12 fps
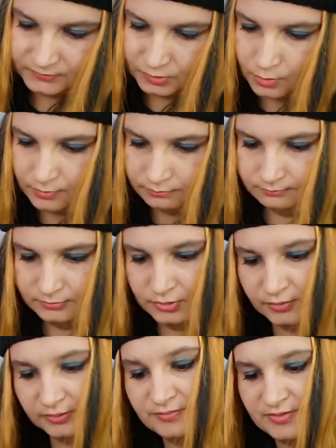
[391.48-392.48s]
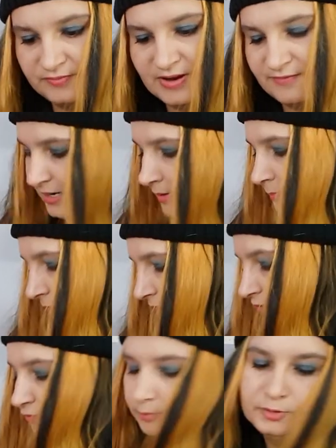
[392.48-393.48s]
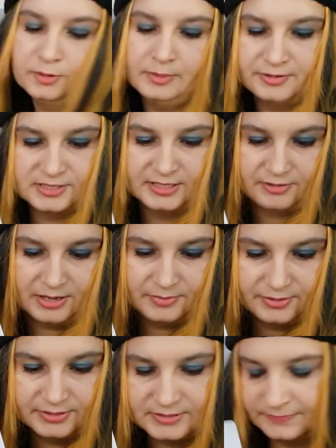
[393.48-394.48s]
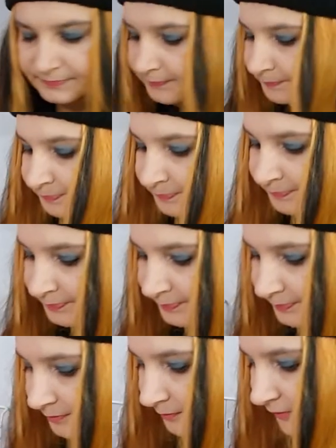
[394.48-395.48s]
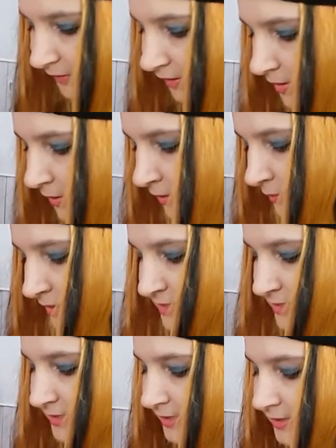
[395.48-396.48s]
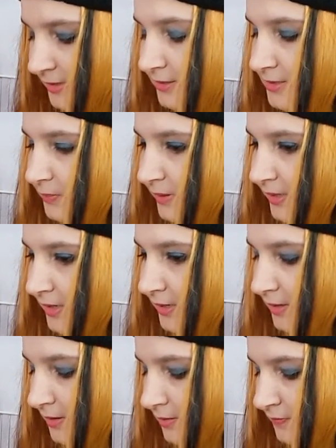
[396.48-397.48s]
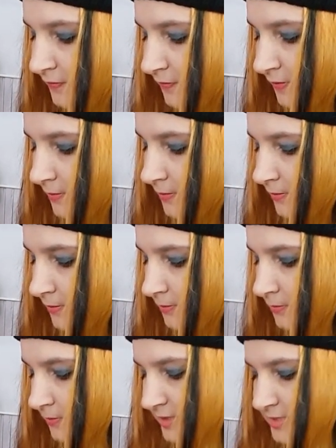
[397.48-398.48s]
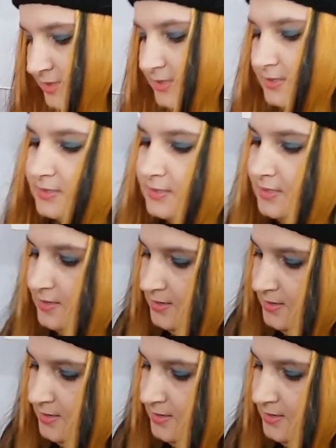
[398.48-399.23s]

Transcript: Or not even flavored, like made from blueberries and cranberries. Okay, what's next? We have, oh, what's this?